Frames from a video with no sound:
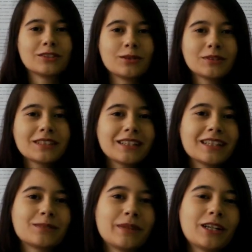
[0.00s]
So I'm just gonna
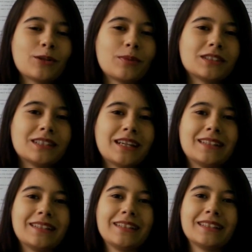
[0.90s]
explain our
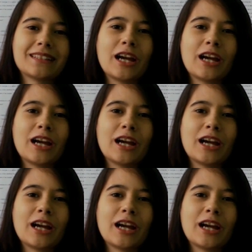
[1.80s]
personalities.